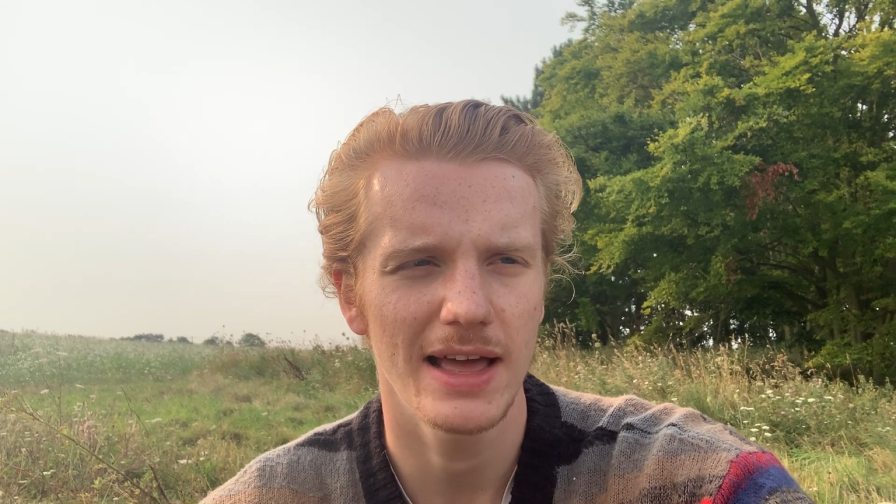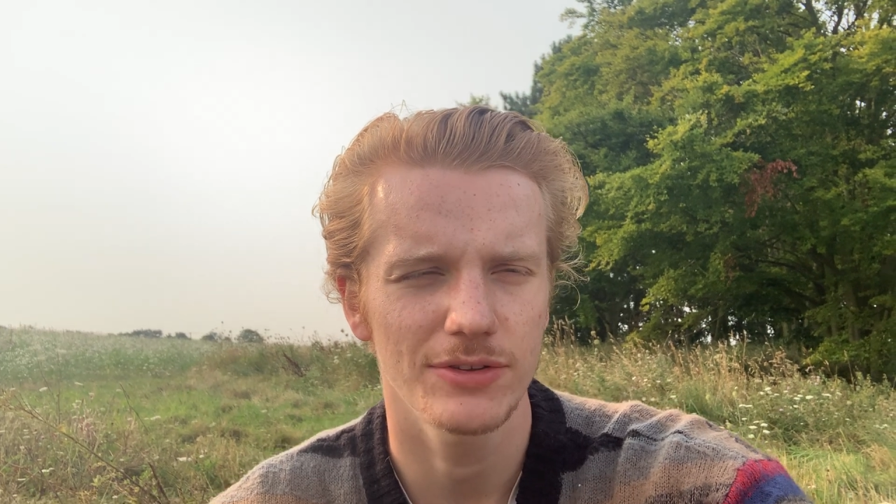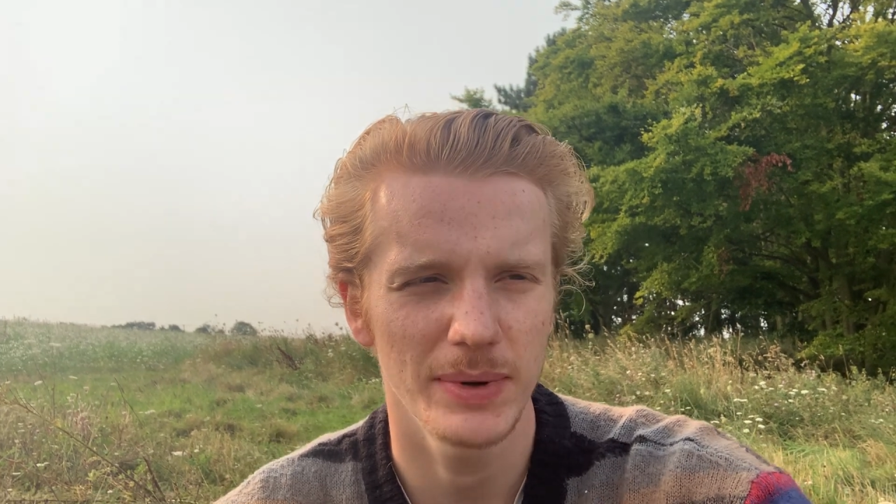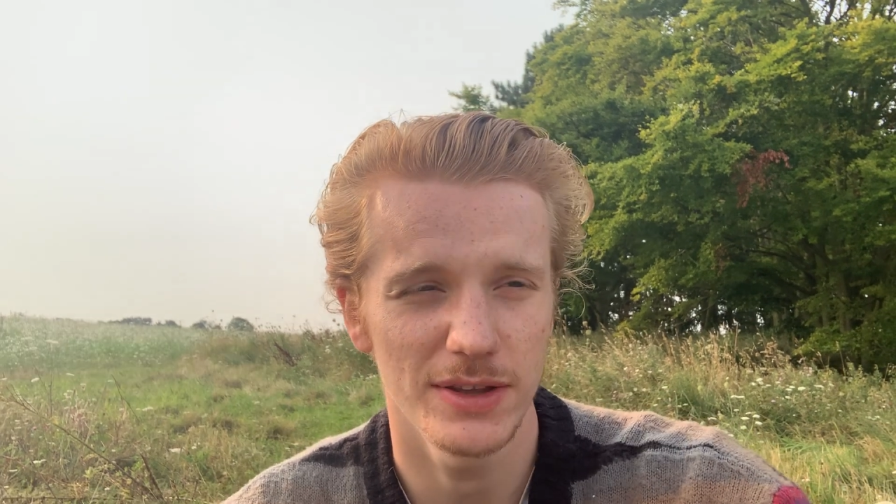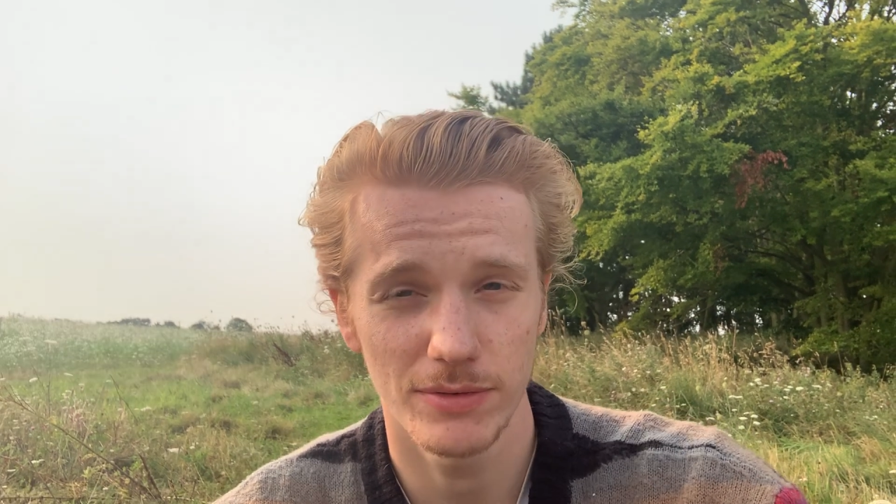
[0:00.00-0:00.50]

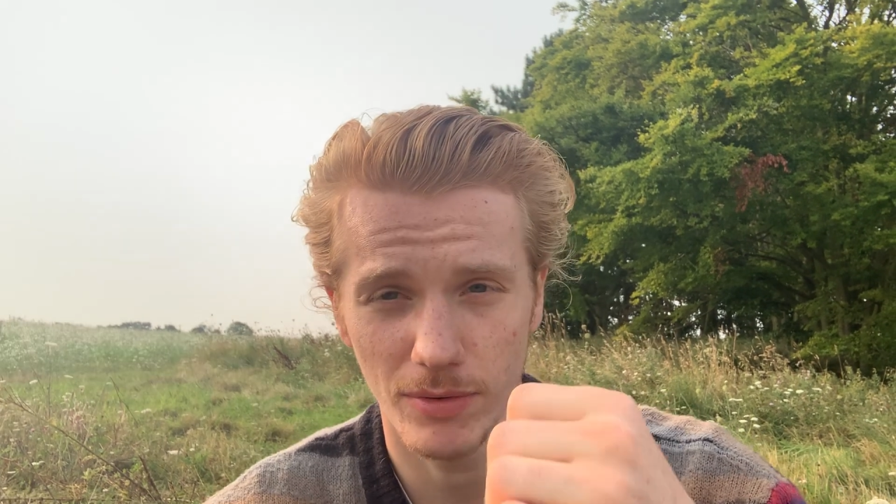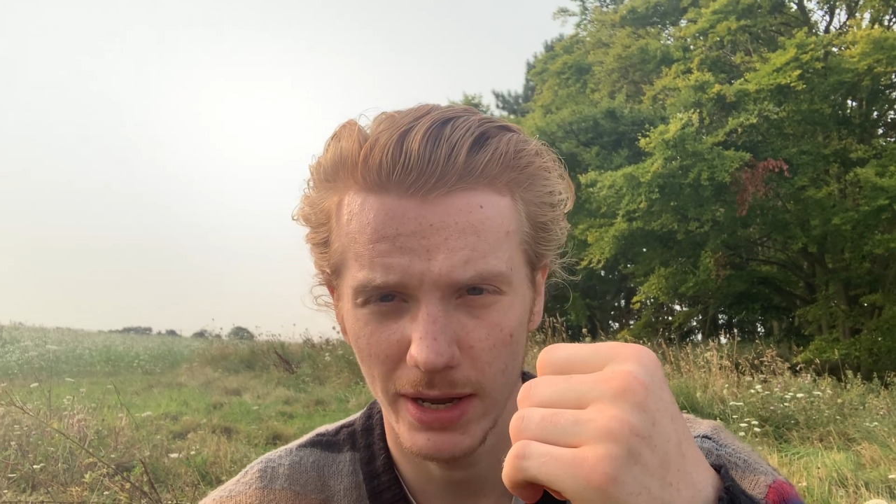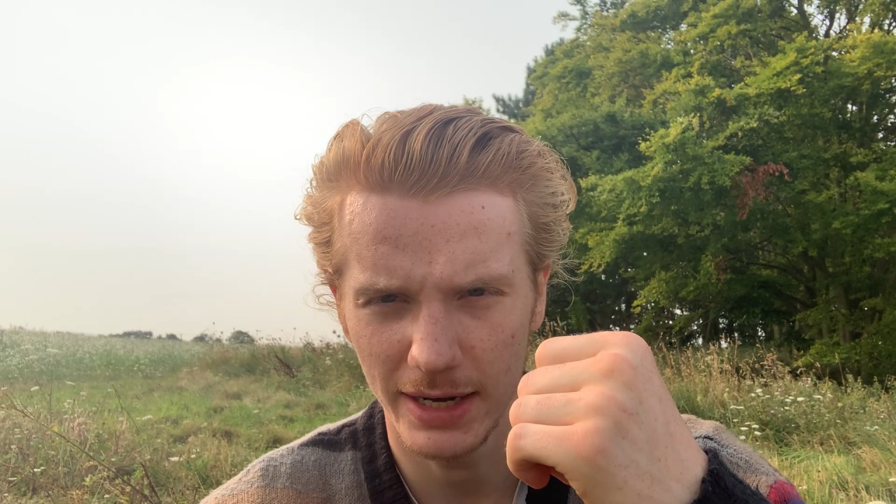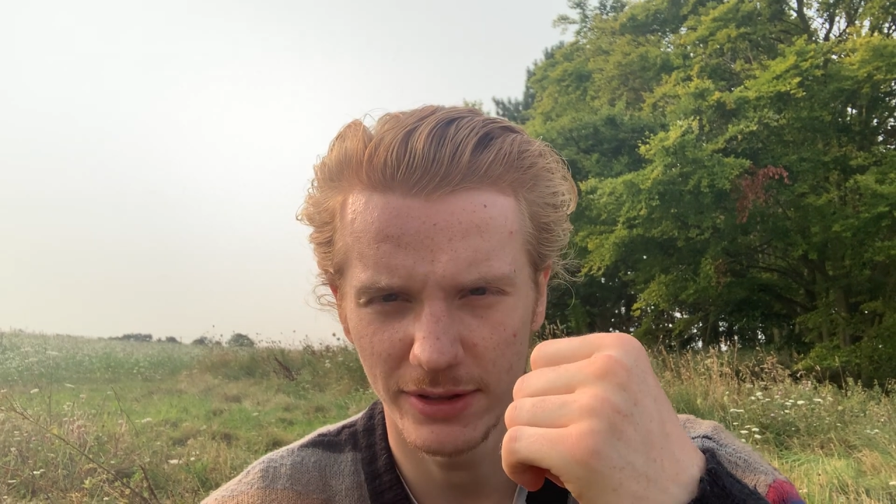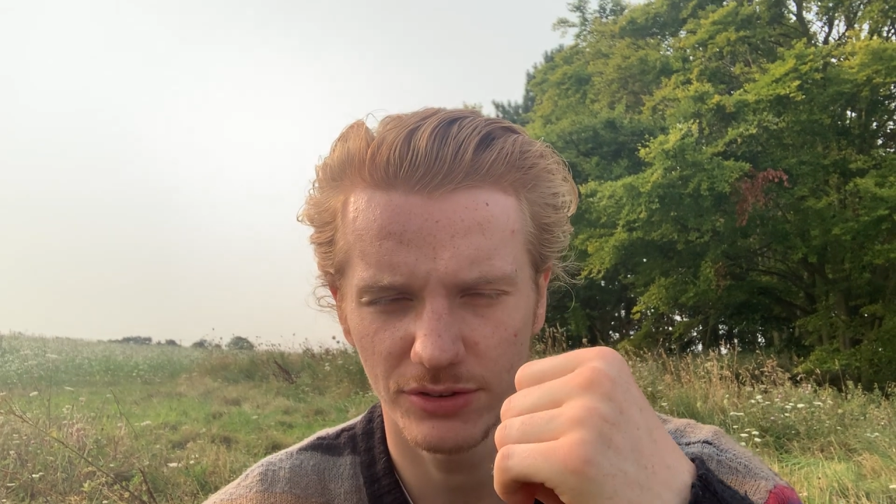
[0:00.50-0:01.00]
that's when you
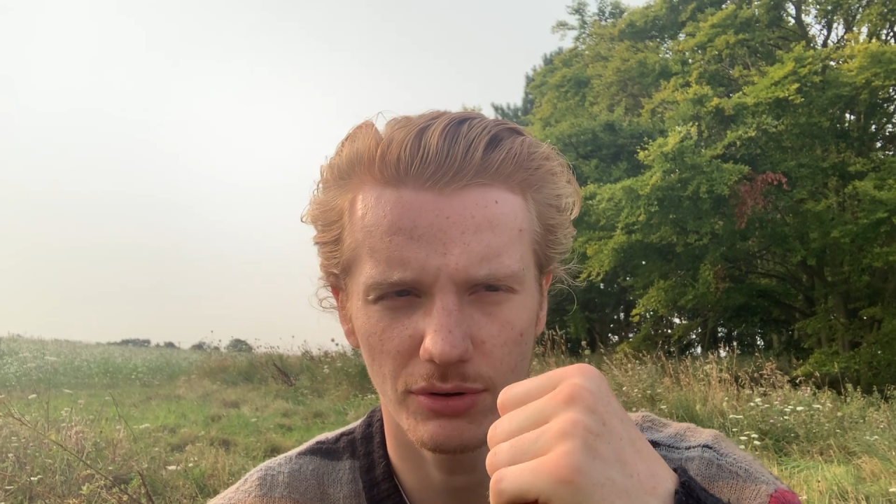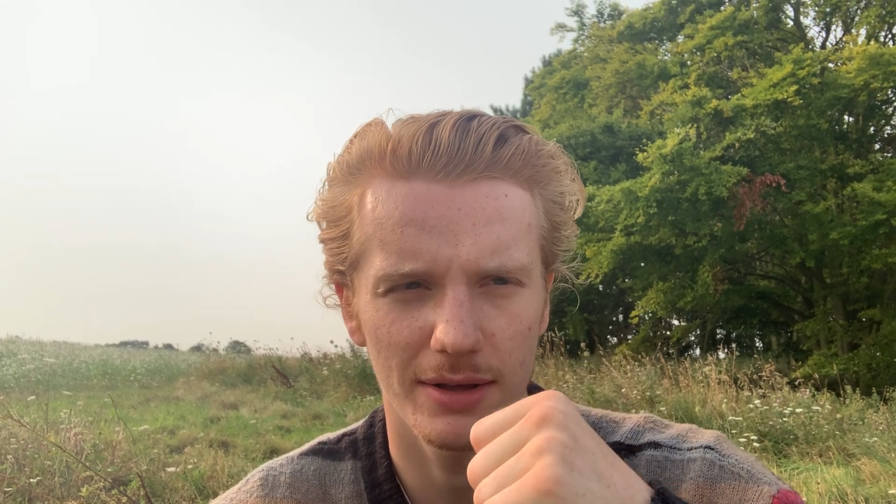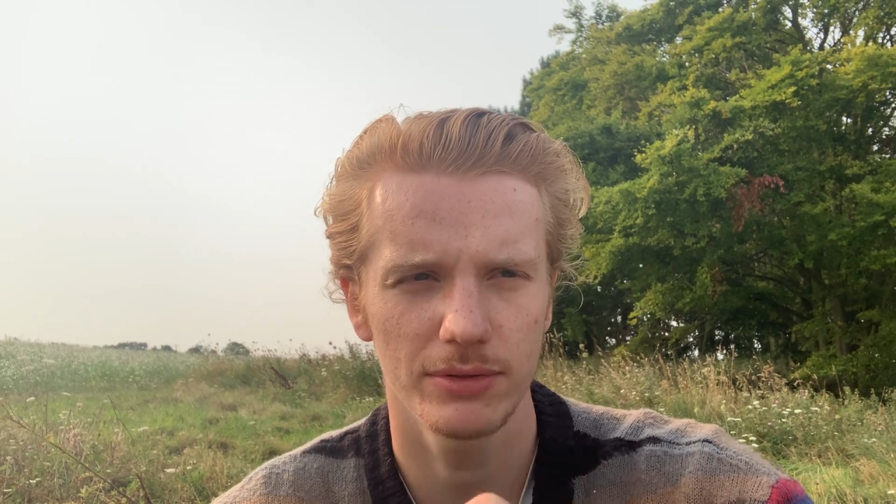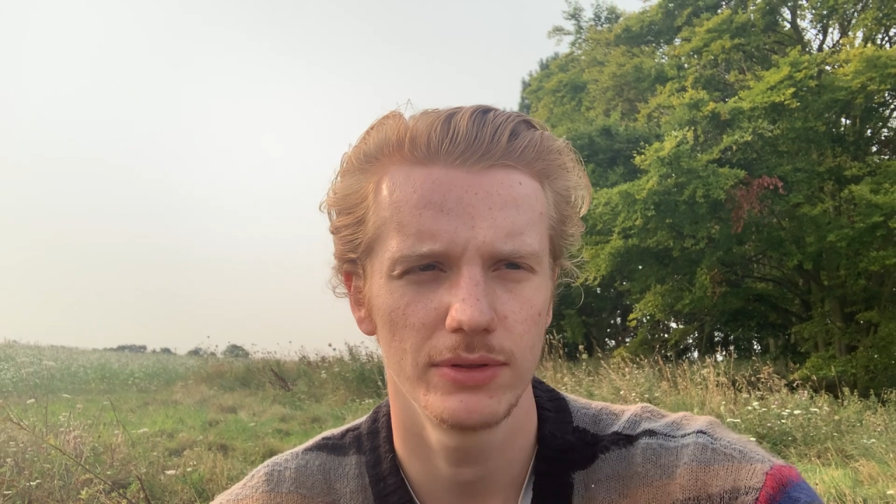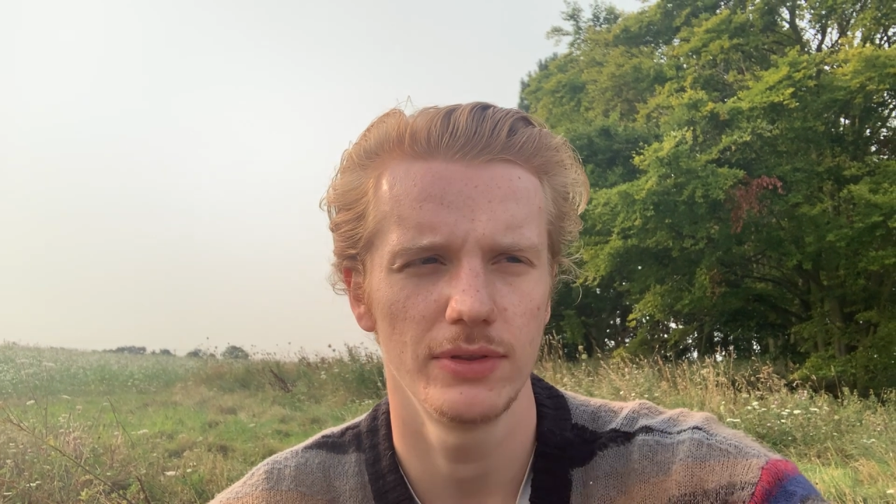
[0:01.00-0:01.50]
really
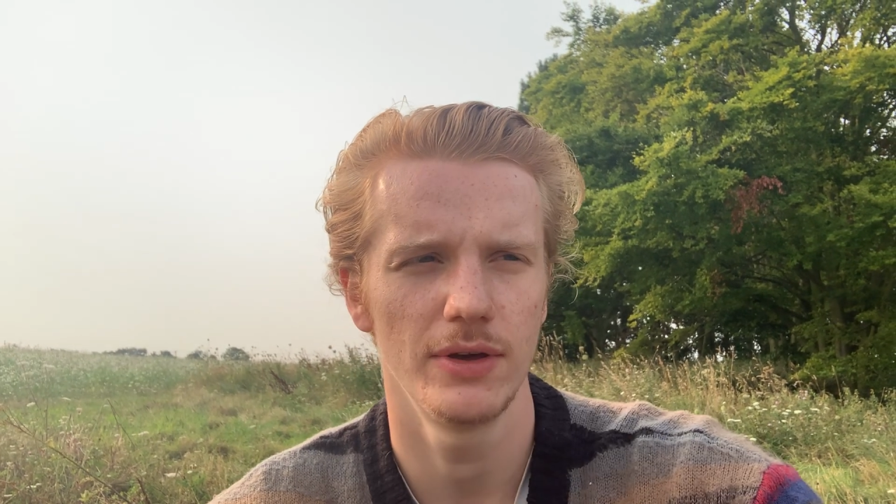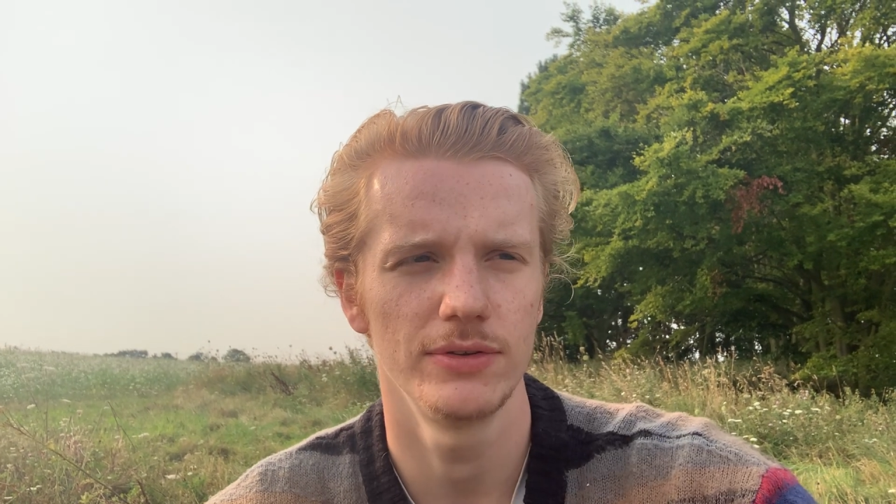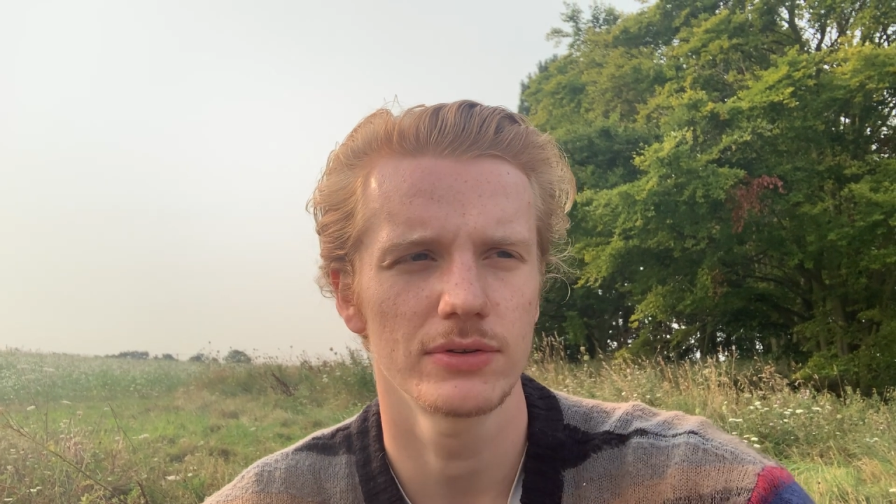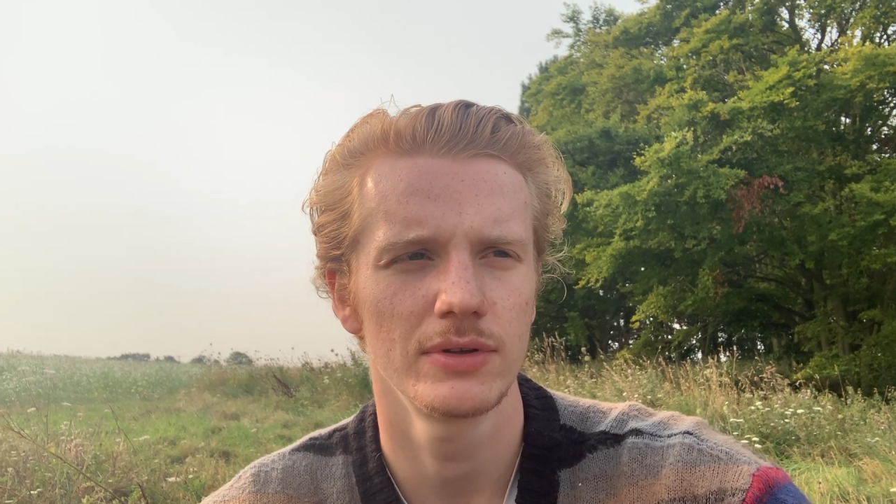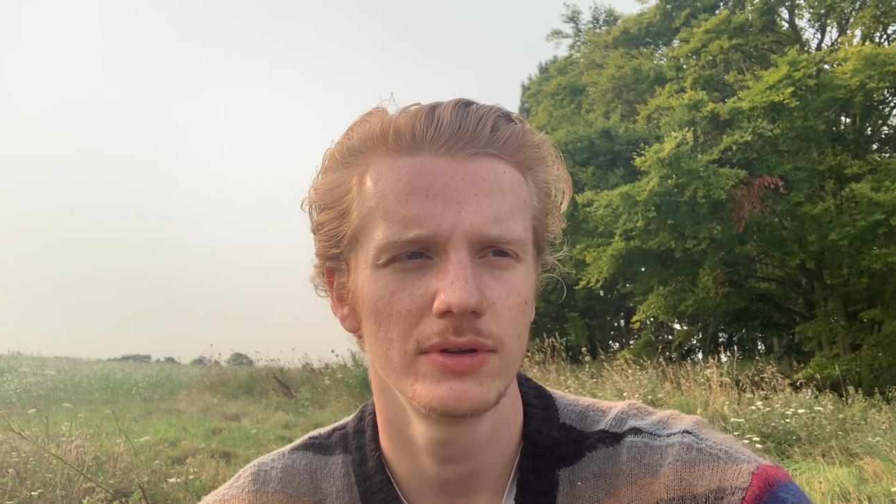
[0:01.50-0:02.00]
strengthen
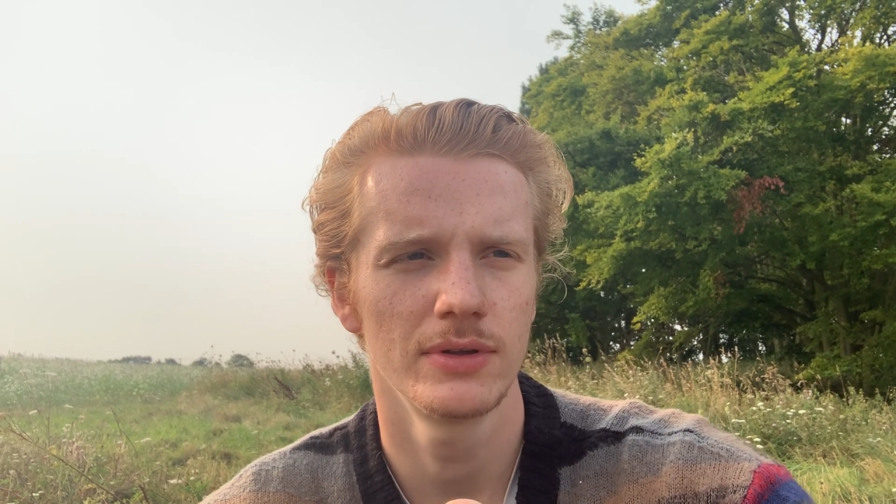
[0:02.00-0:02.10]
those